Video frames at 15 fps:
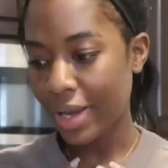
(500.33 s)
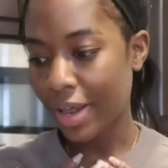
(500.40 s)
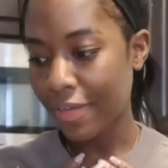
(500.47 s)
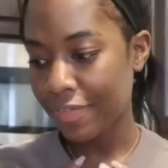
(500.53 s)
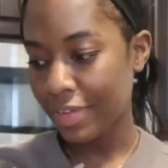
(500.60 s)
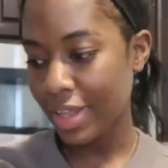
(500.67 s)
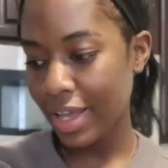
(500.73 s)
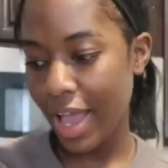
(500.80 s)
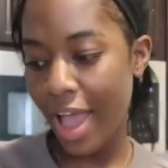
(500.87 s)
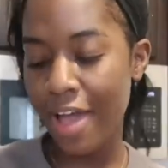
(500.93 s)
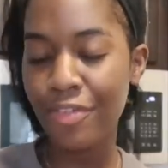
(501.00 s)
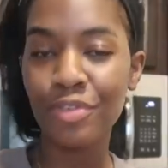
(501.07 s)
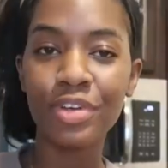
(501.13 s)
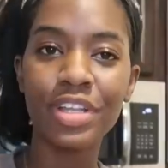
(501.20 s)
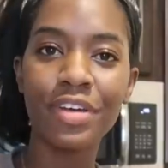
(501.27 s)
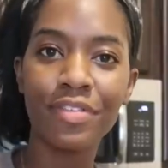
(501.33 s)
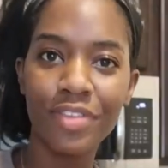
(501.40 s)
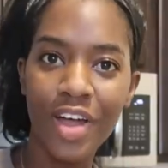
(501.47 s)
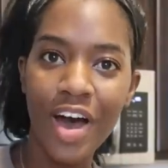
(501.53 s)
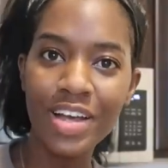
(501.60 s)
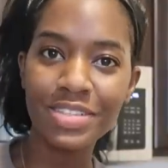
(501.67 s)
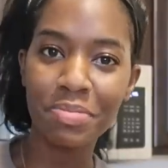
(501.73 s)
and I feel like I haven't really
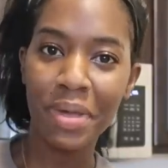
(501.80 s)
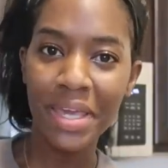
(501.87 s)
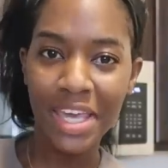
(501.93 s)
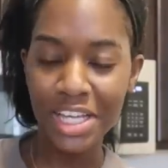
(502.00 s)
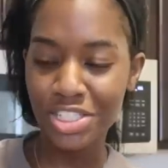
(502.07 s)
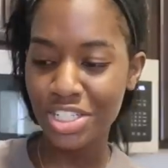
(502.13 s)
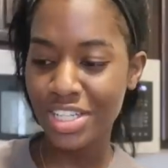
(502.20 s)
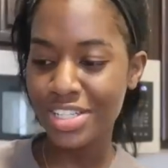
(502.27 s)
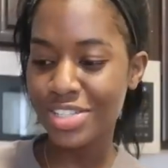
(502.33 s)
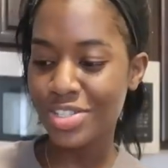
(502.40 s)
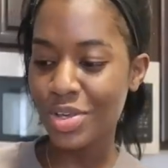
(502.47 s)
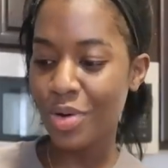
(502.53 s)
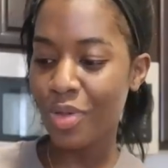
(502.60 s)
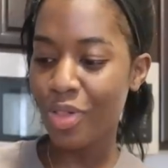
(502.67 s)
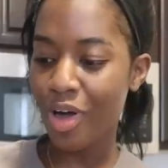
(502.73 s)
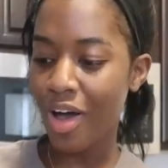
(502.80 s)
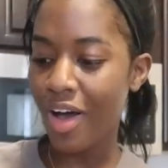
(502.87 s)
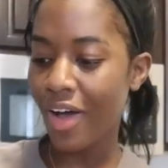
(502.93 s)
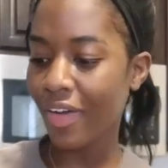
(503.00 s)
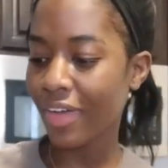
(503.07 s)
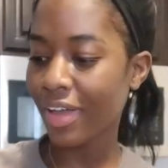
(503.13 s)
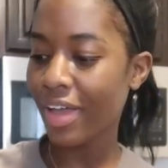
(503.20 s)
vlogged in my kitchen in so
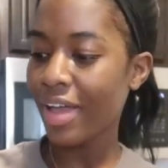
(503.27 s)
long.